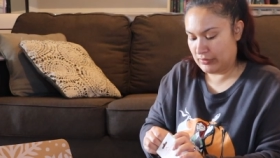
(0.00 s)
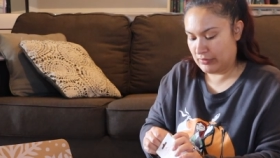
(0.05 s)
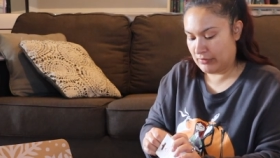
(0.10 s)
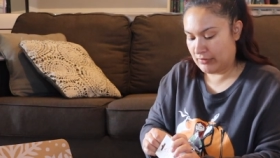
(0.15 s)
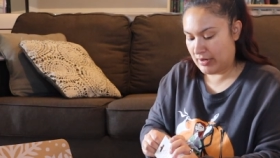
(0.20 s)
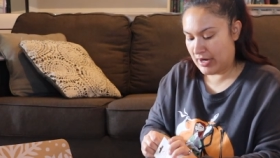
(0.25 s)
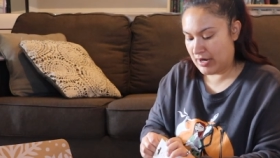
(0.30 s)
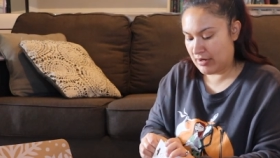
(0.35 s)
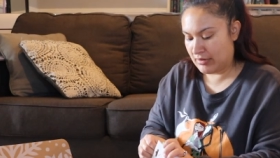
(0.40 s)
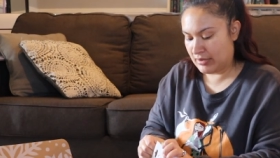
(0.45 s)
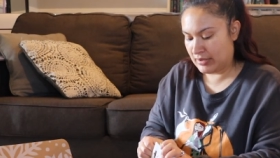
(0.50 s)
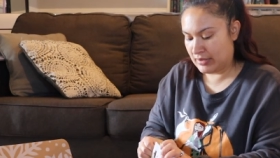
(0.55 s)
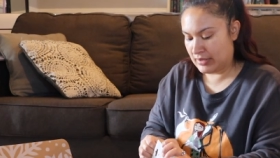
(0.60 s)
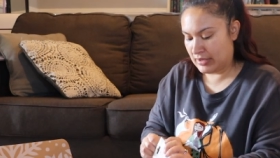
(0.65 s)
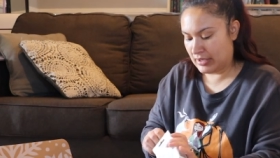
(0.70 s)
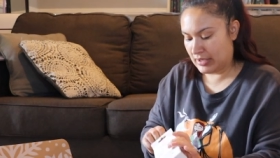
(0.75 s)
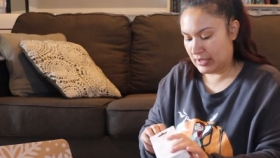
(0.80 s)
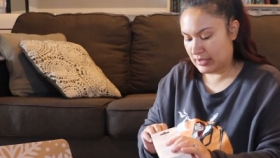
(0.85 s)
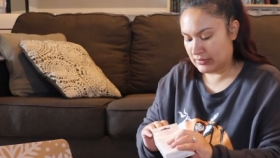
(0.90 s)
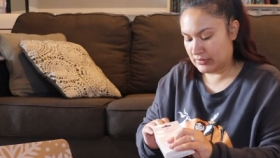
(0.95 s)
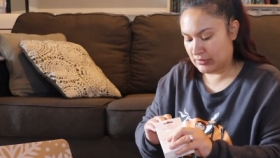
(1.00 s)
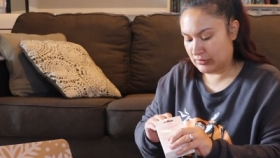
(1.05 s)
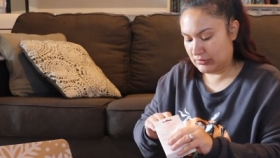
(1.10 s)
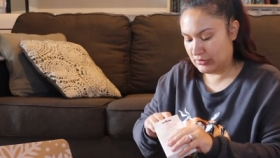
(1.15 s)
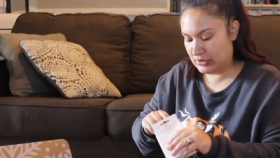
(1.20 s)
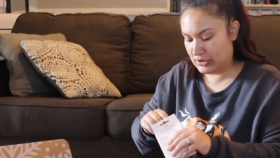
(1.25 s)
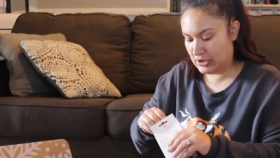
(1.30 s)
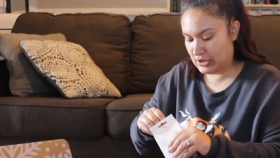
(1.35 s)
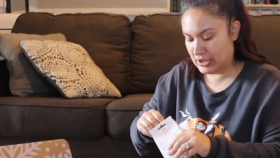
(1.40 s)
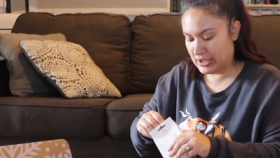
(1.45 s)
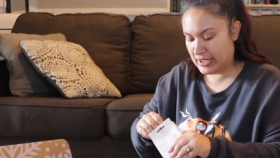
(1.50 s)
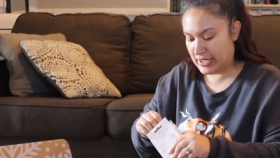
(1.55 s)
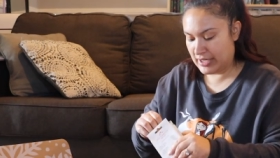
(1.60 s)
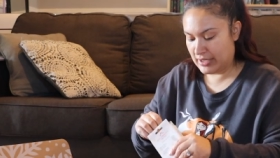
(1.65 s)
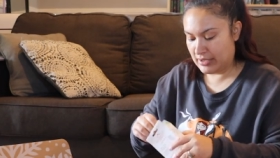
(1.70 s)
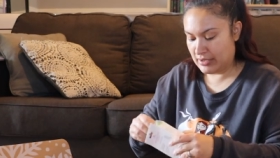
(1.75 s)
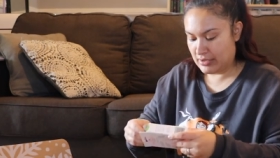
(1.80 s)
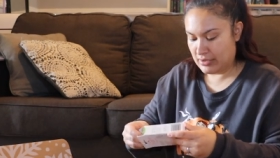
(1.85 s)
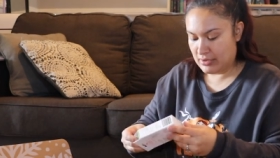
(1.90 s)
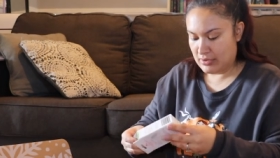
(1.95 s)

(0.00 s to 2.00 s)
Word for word: the ground and then it gets all dirty?